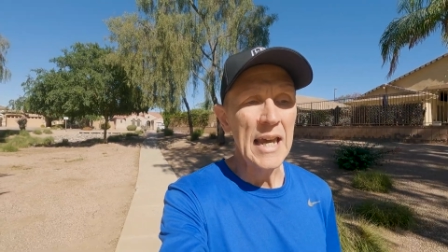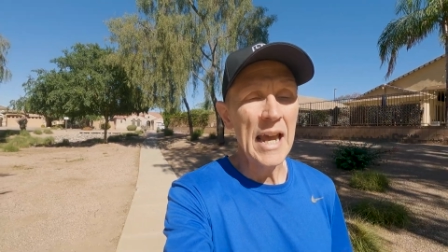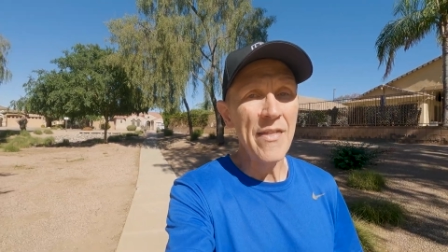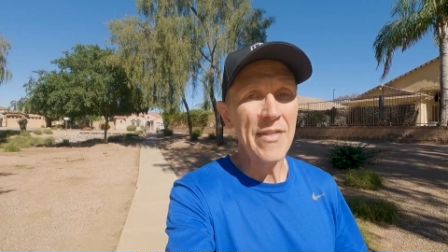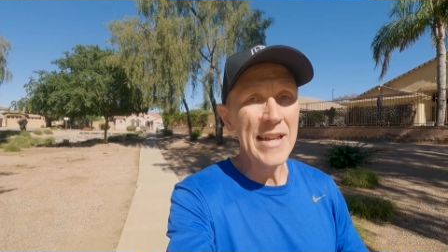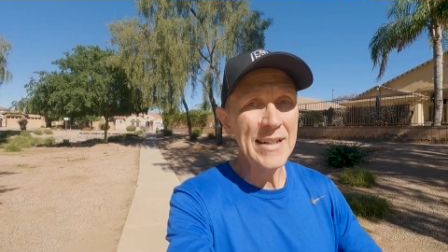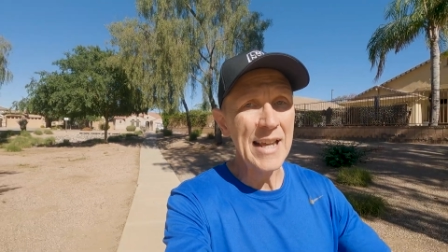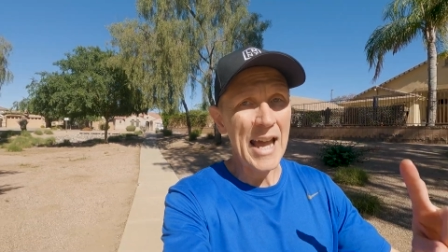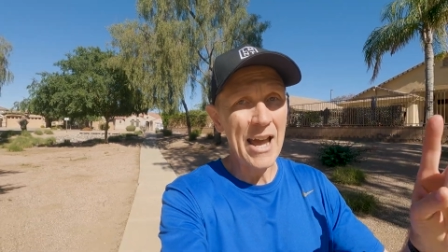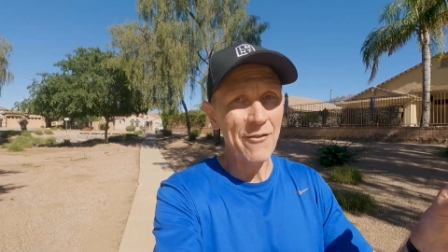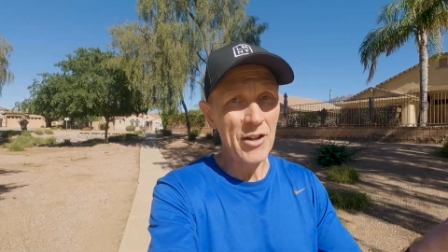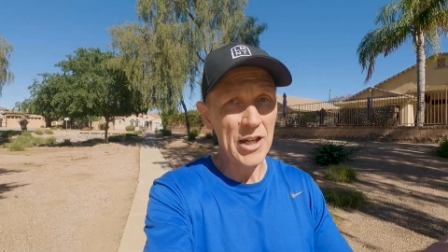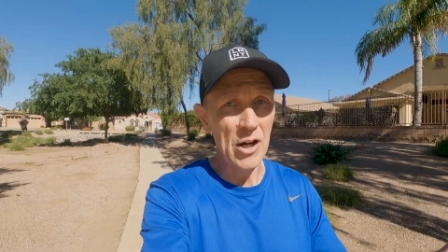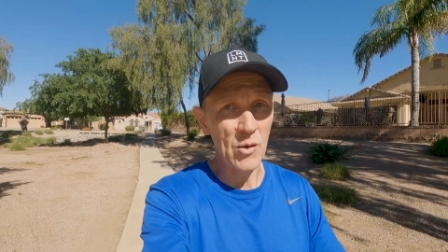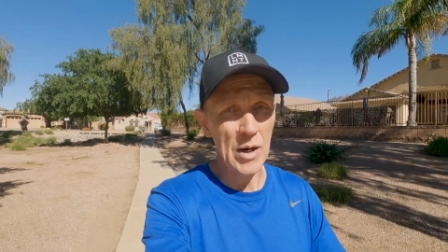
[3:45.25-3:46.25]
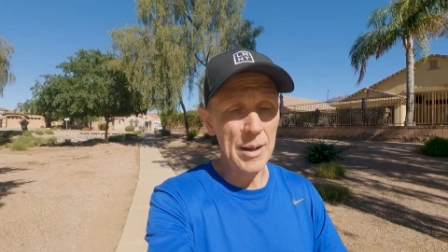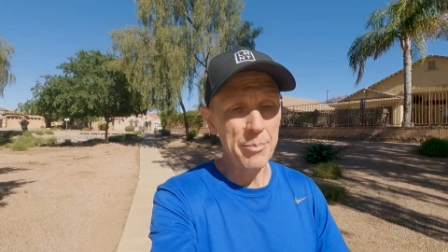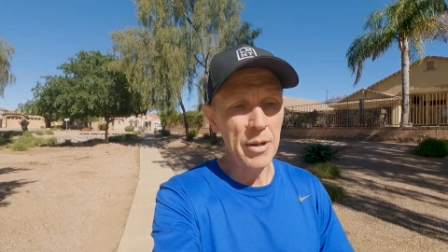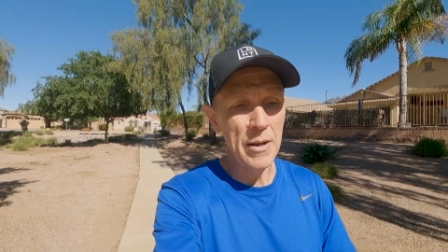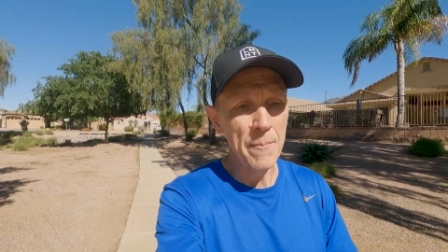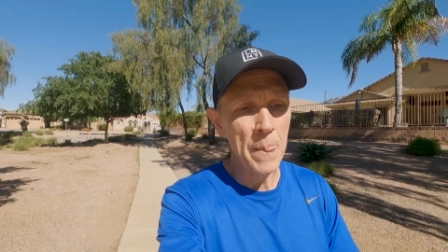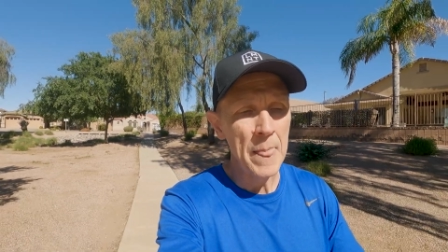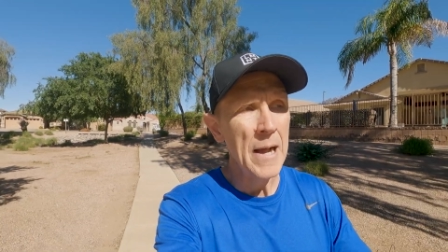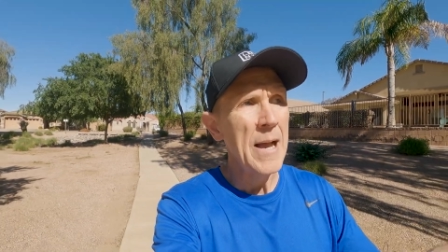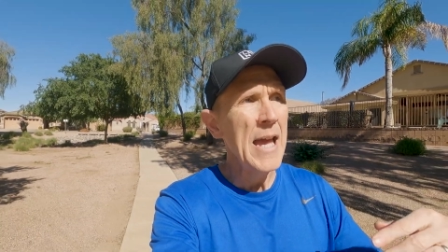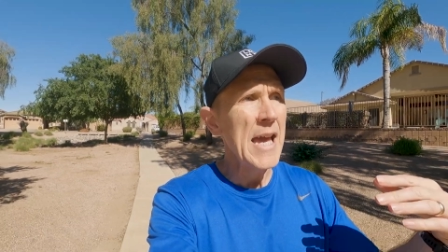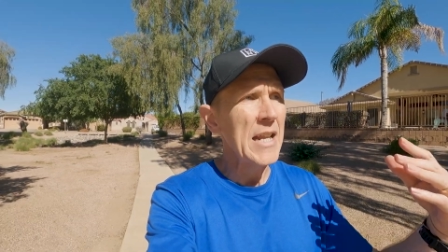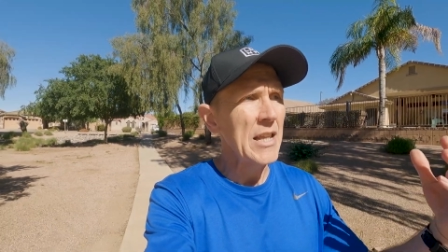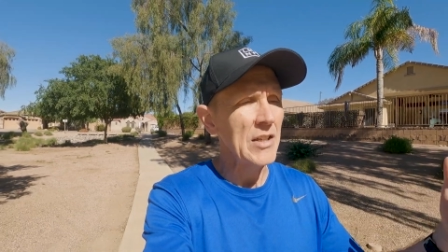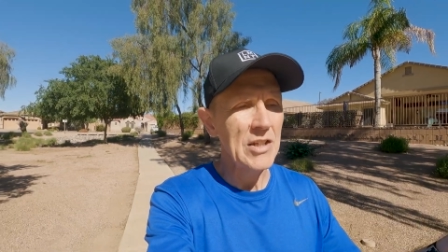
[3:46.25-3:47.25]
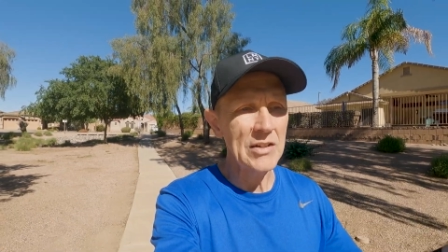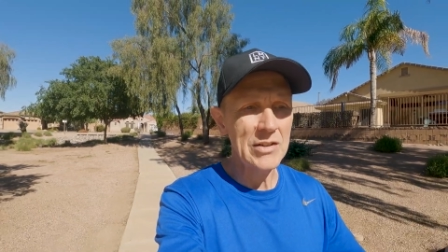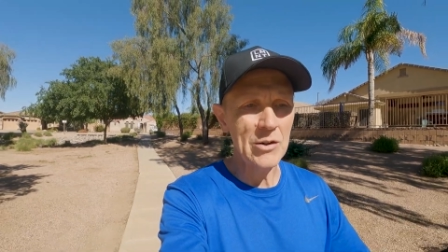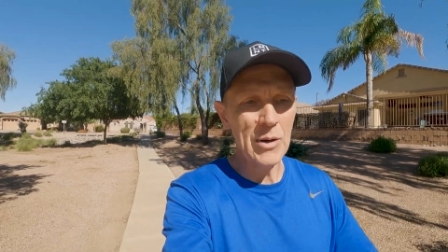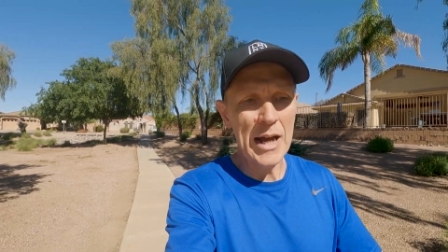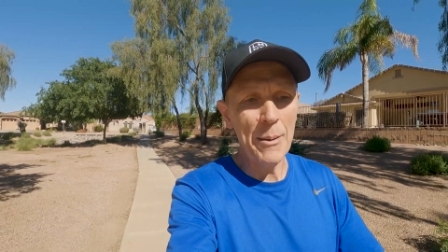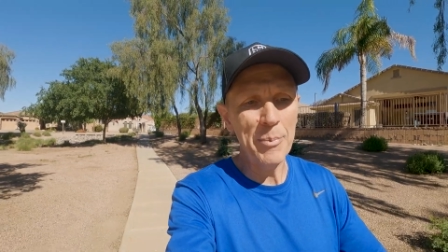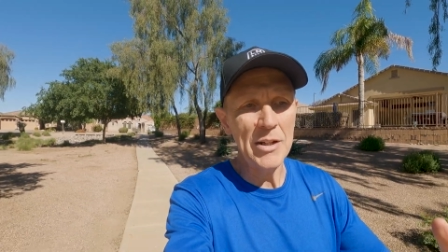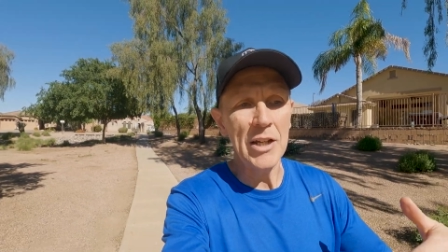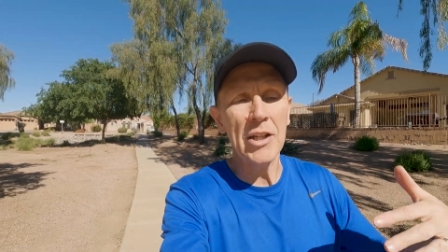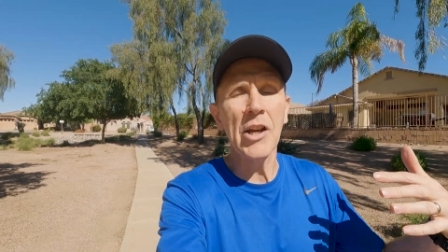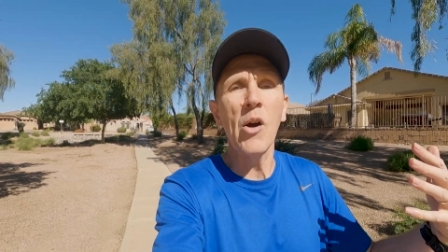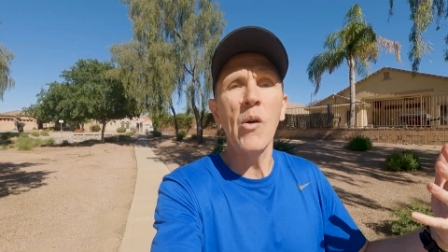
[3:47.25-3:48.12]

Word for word: and then to have it go up, and it just so happened to